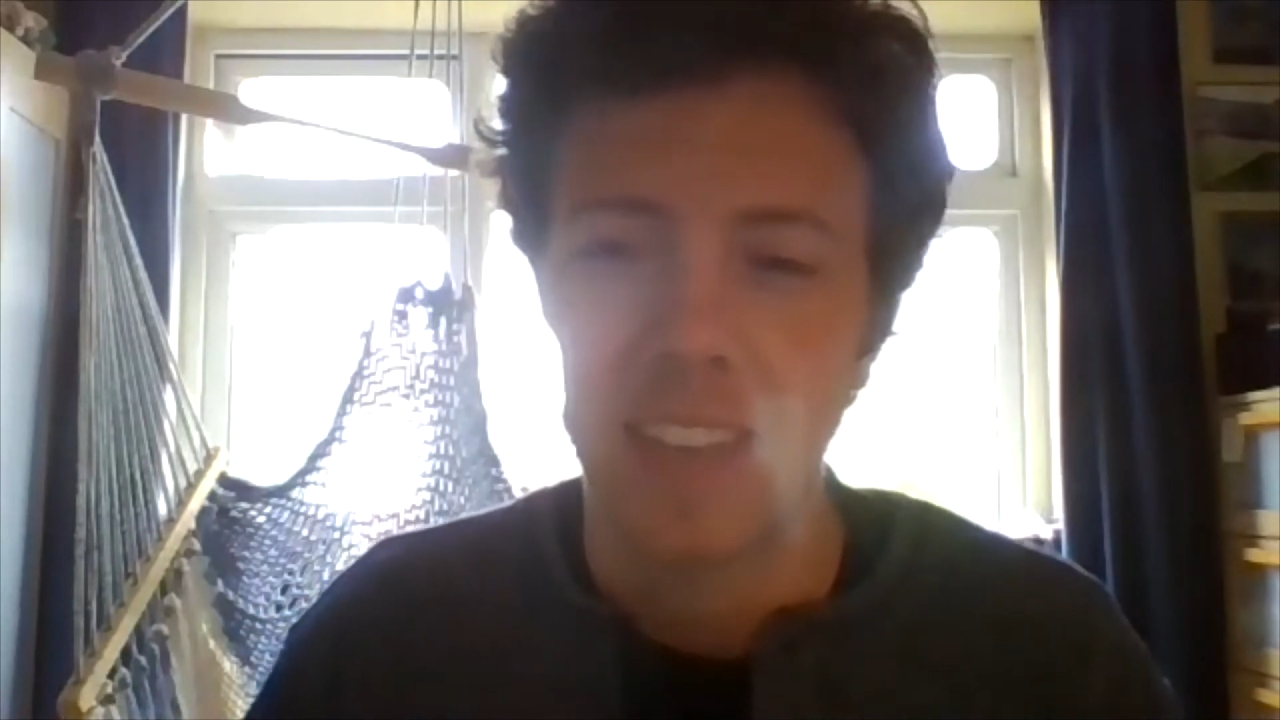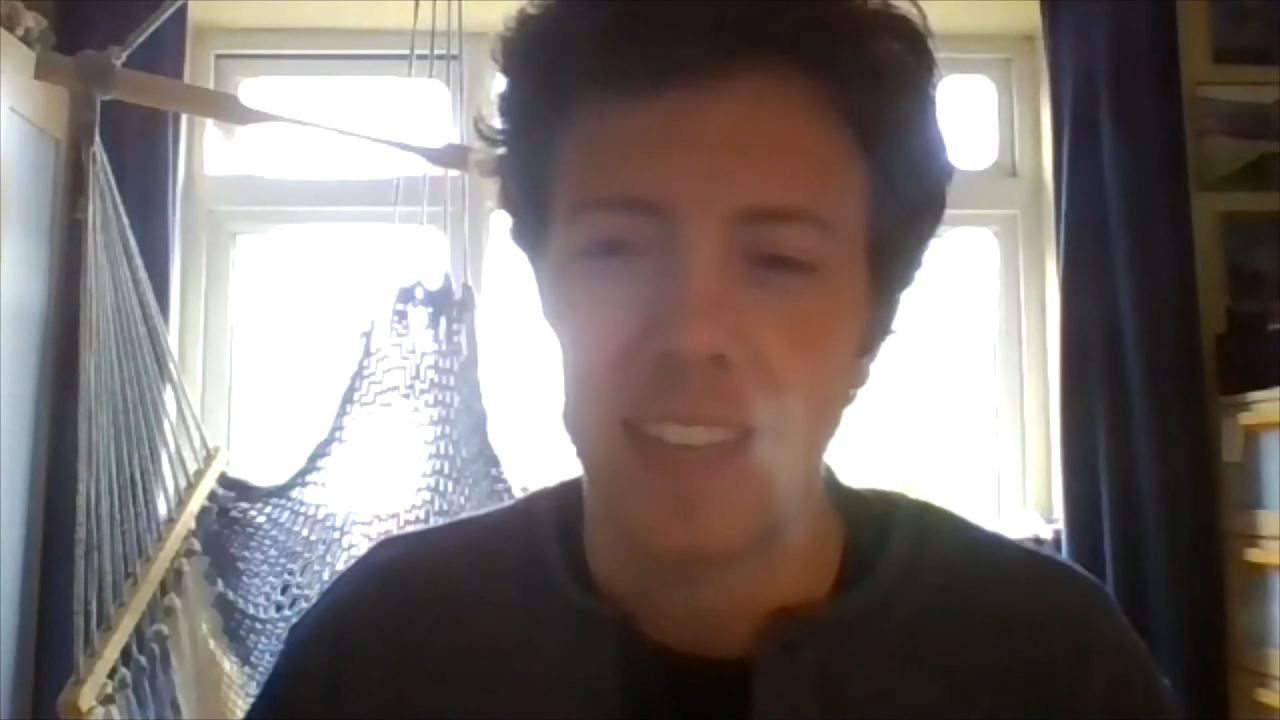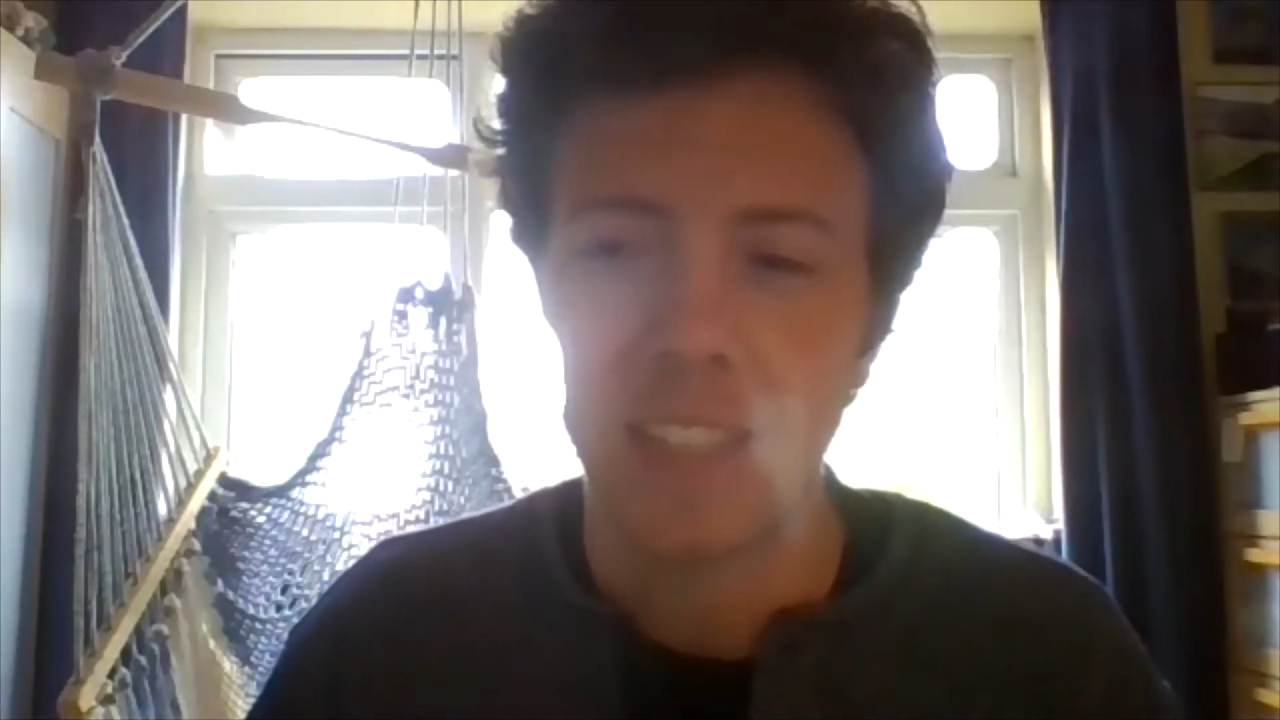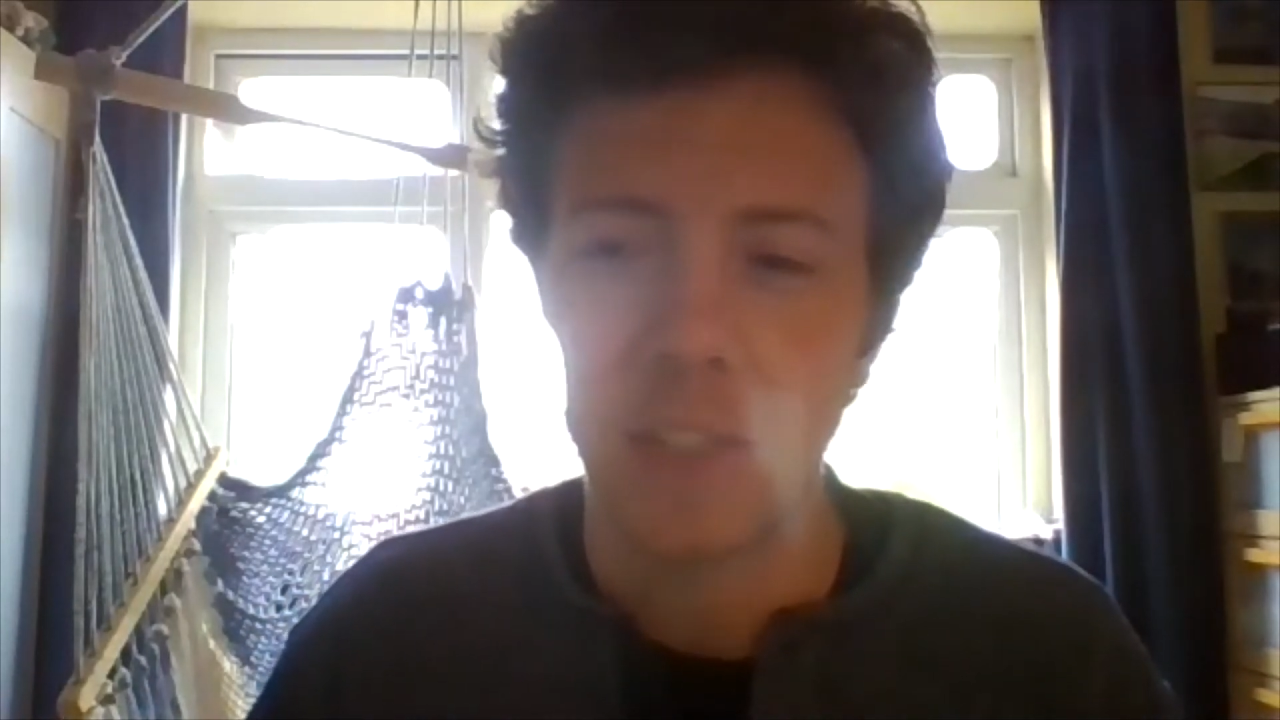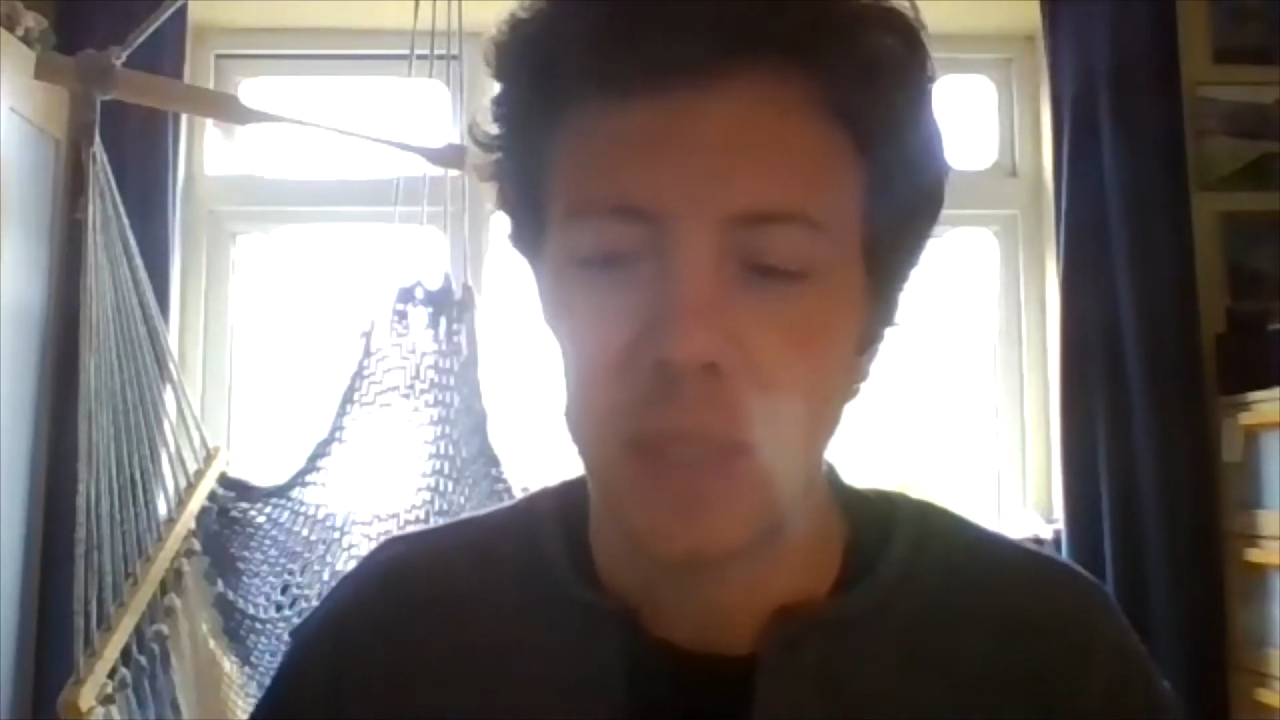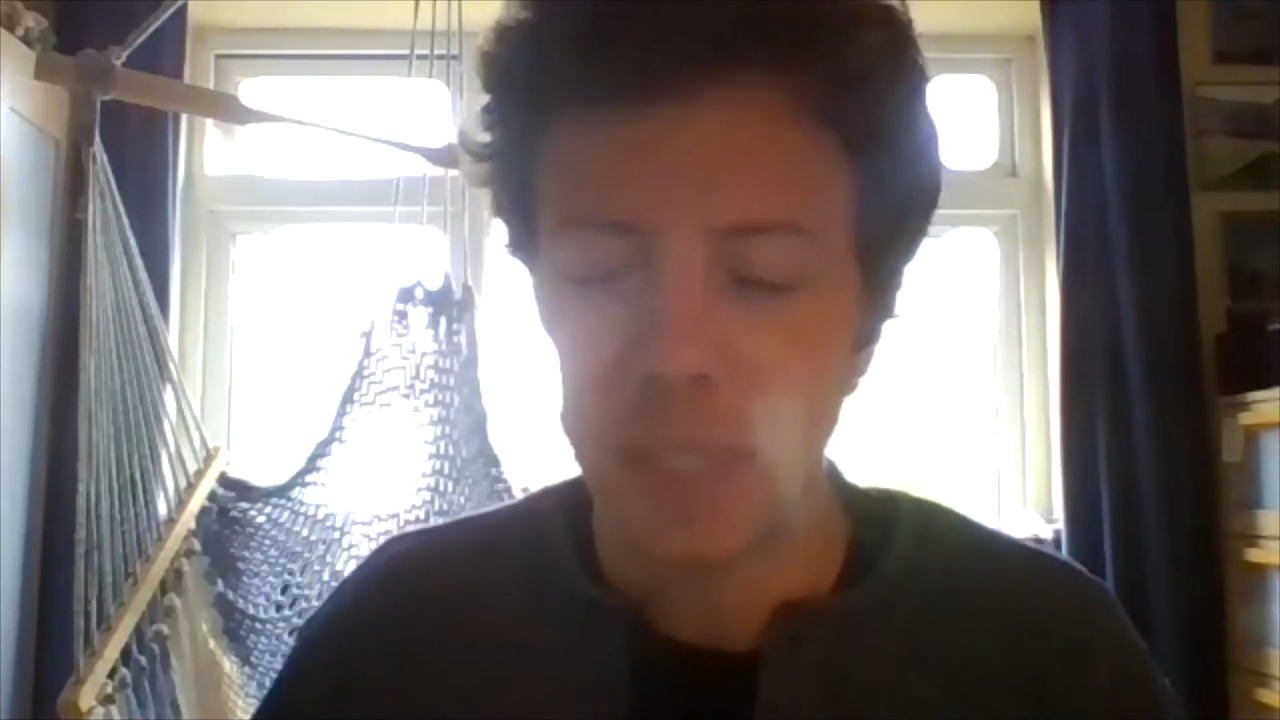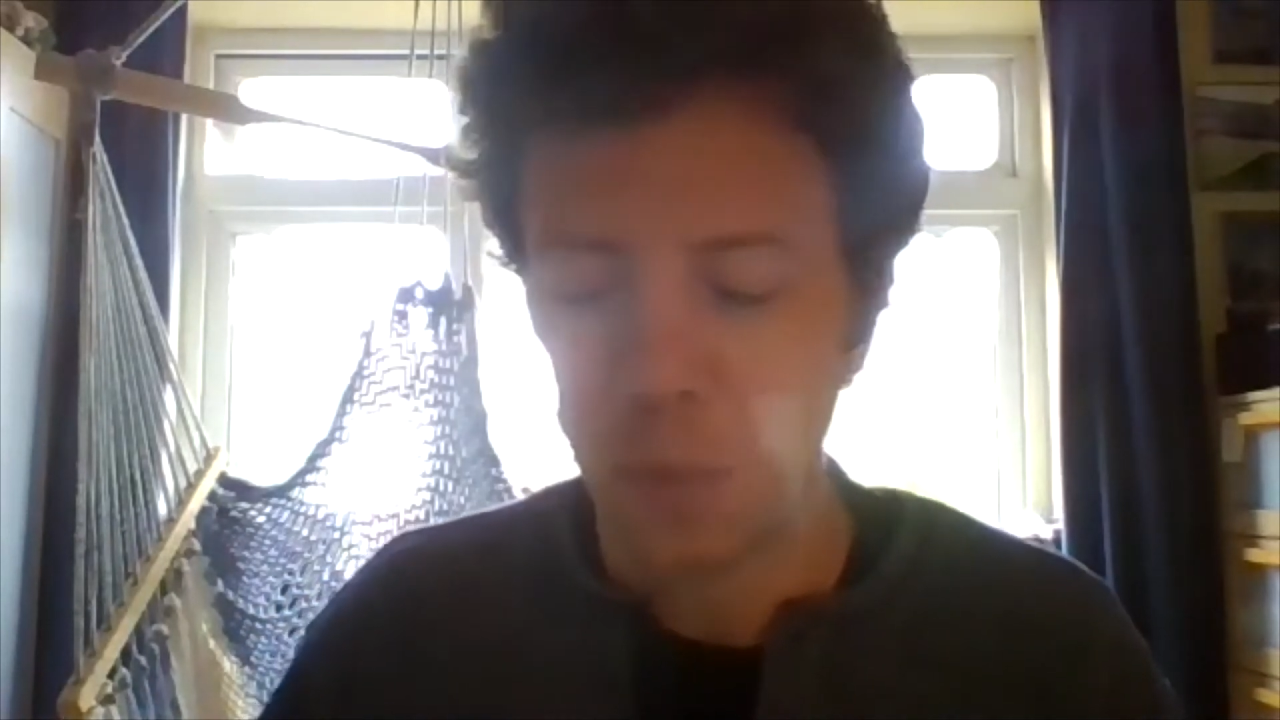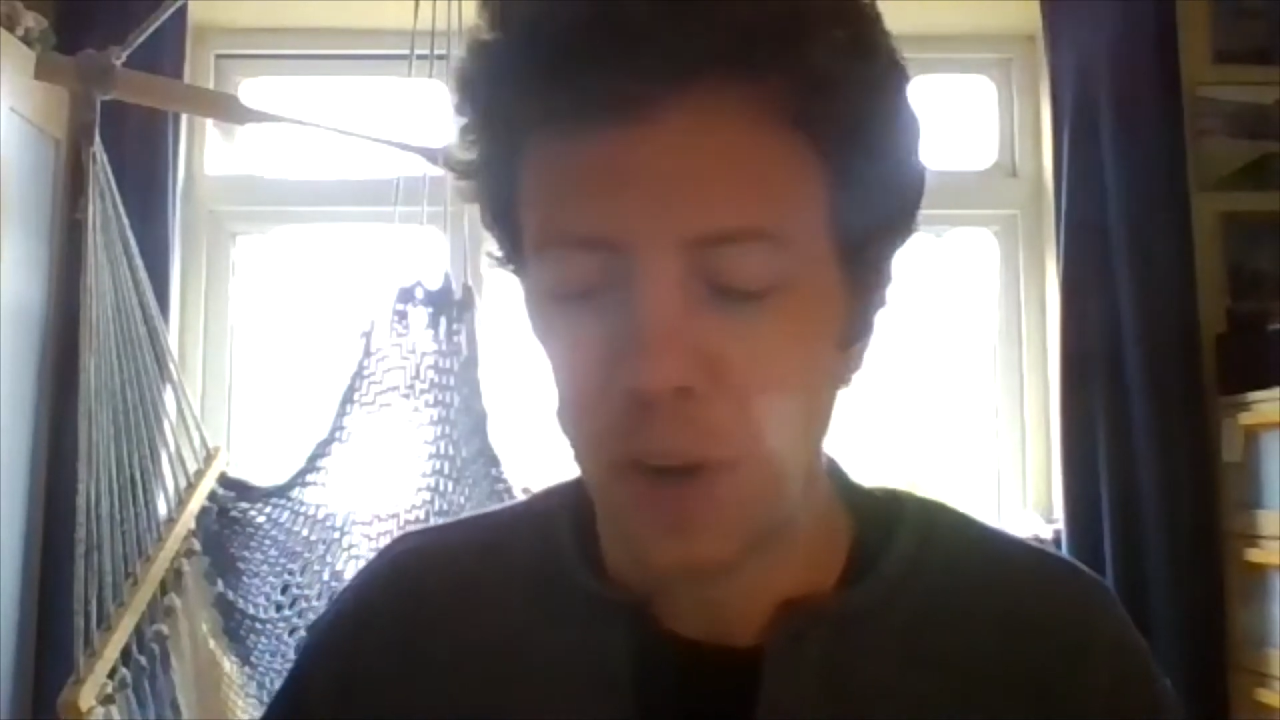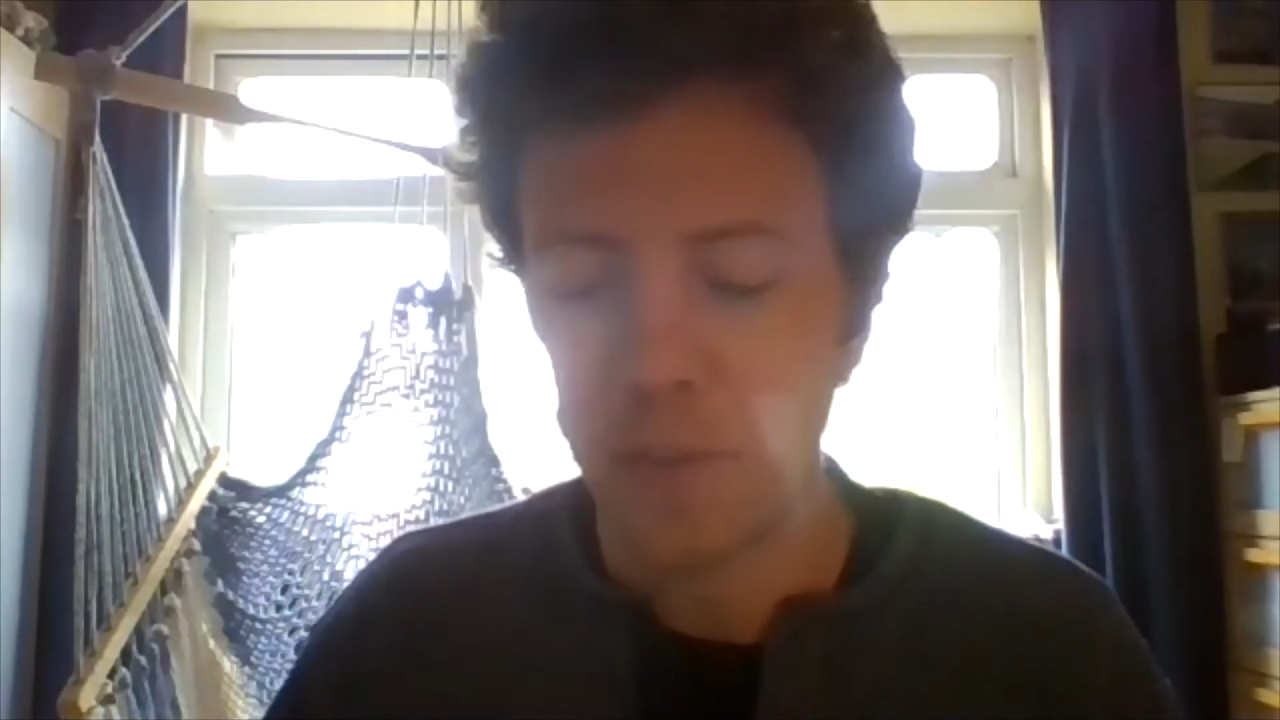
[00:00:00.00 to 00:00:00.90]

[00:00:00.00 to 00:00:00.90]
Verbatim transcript: And so you need to pray for